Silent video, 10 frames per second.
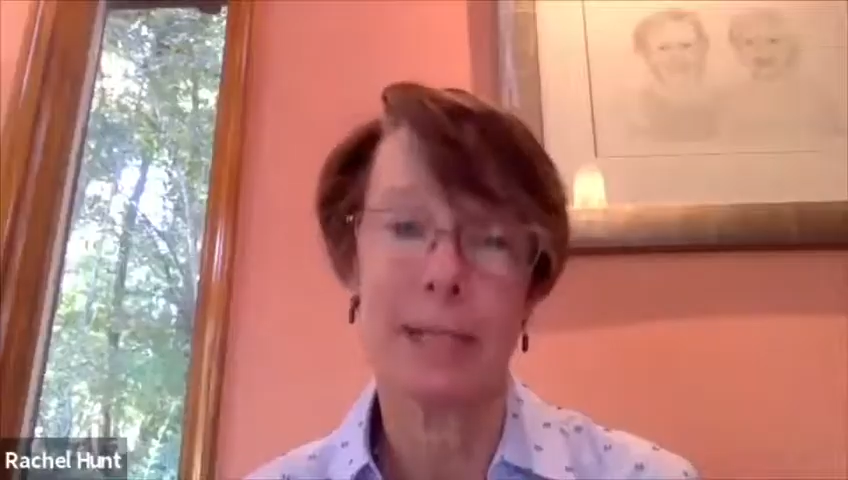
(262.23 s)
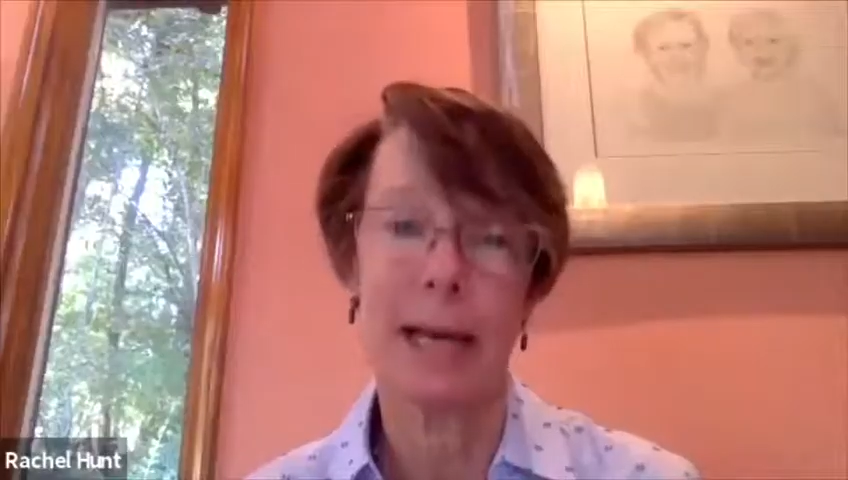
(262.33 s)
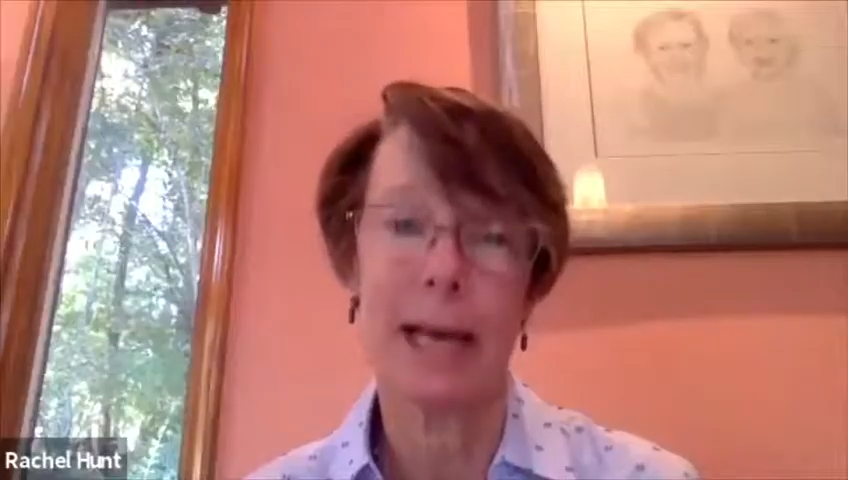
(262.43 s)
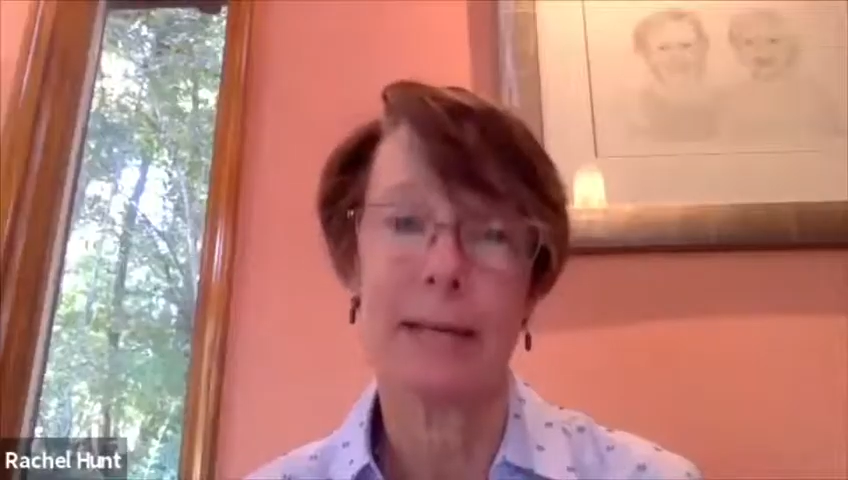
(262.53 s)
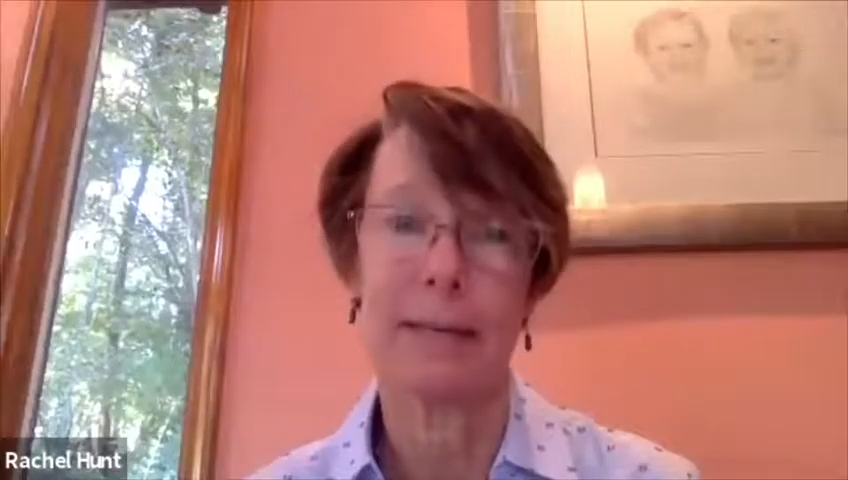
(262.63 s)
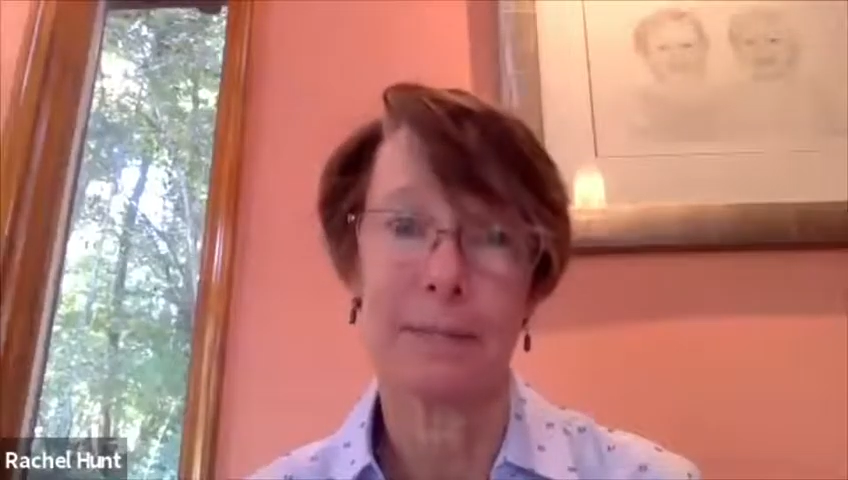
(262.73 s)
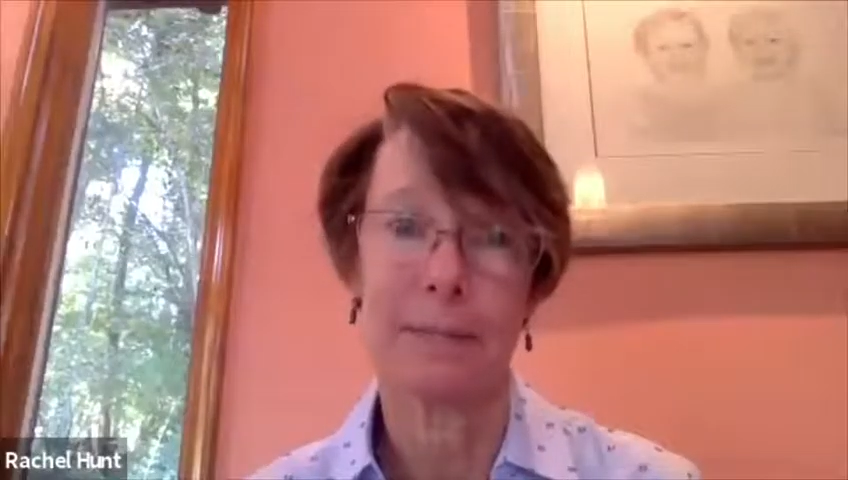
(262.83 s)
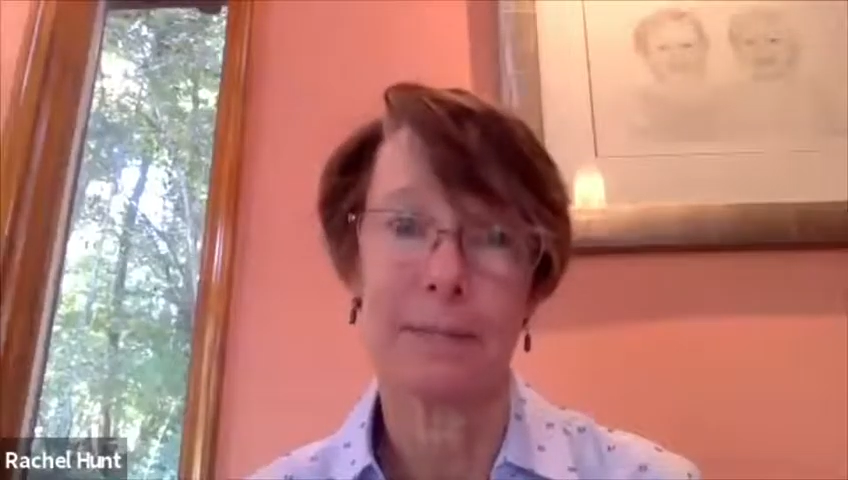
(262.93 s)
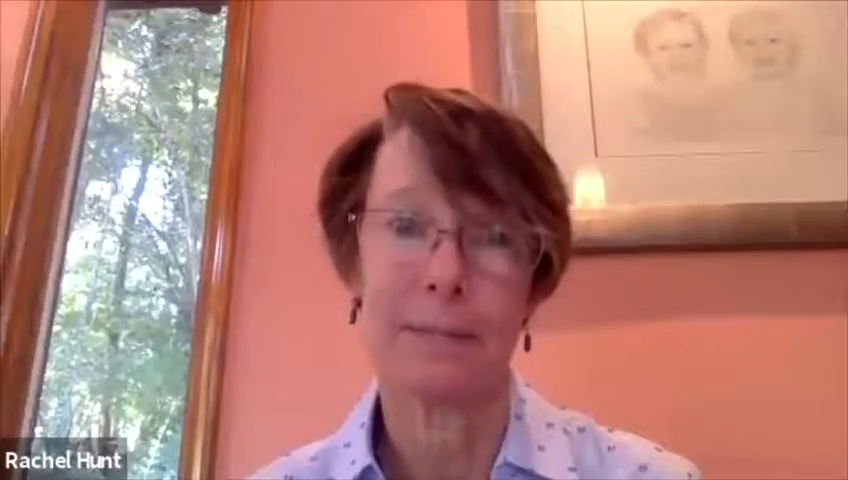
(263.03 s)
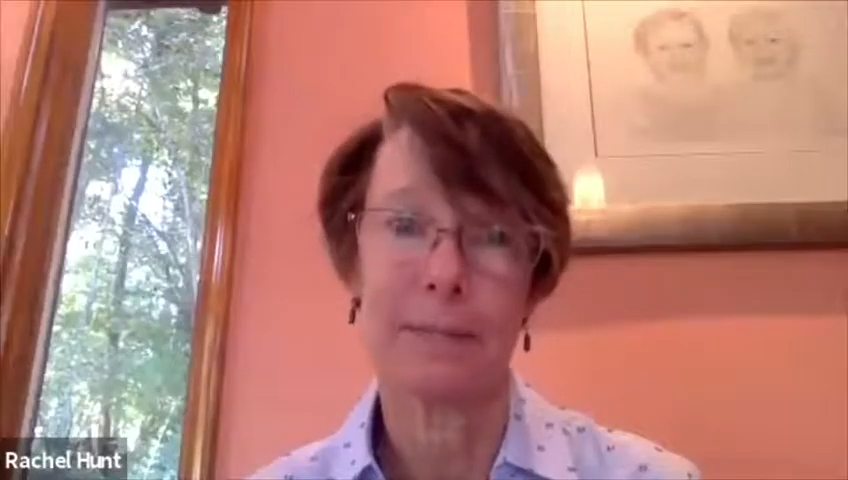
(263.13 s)
that?
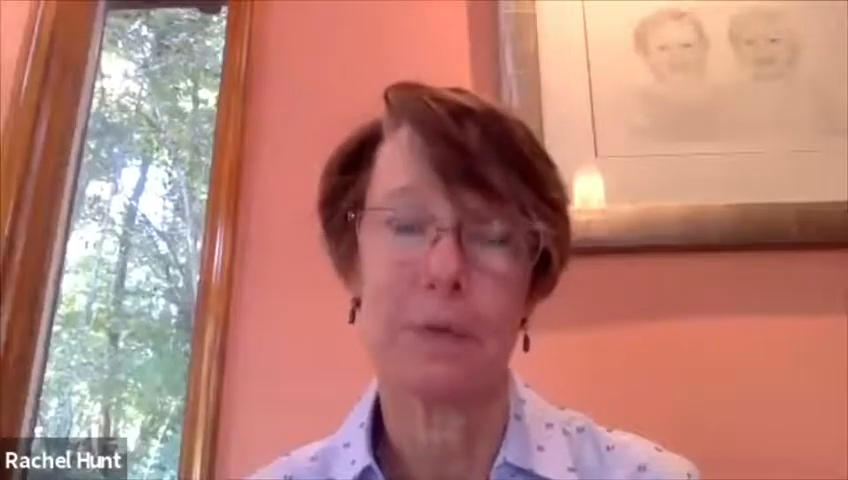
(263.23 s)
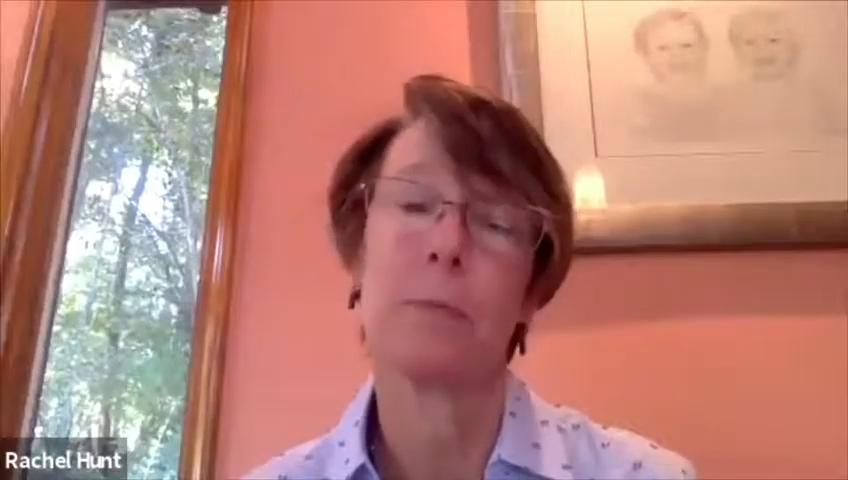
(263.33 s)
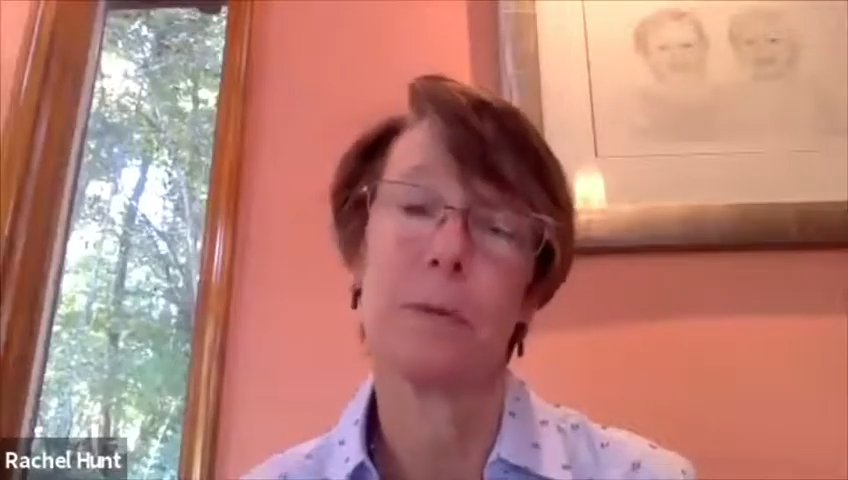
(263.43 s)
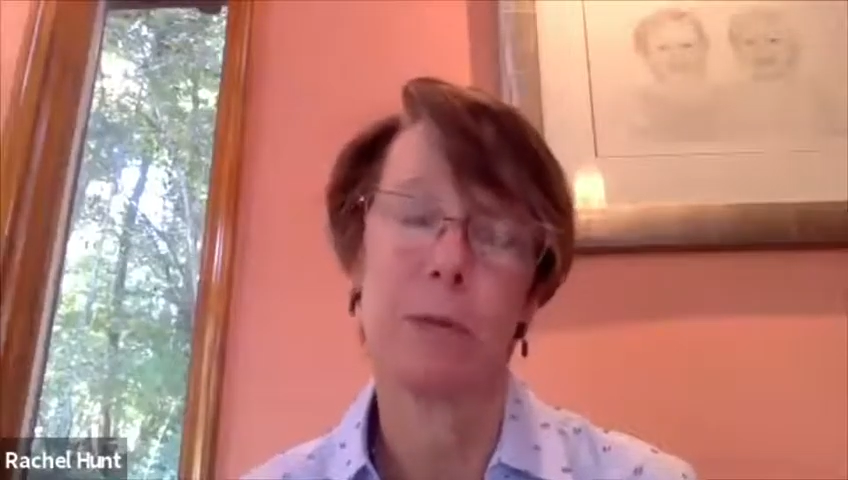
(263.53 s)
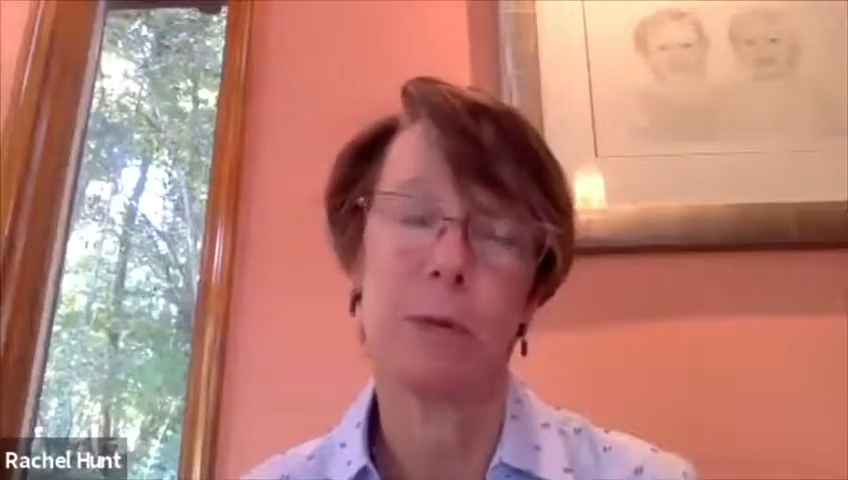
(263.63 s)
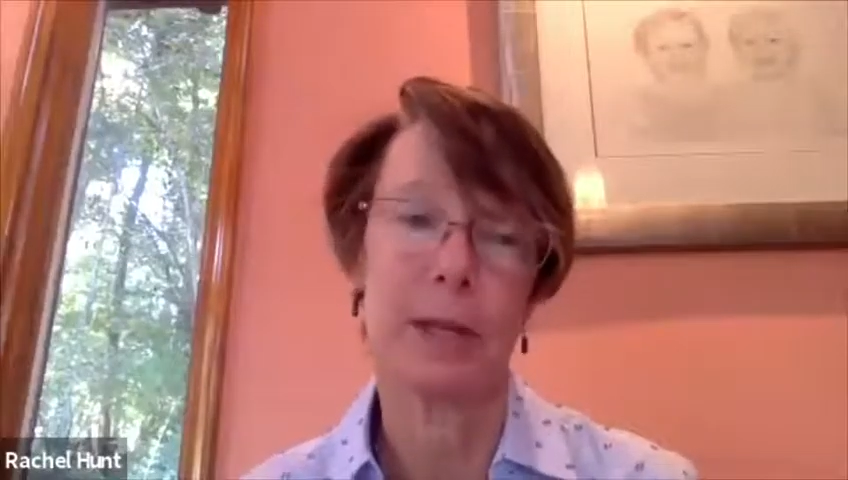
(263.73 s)
Or before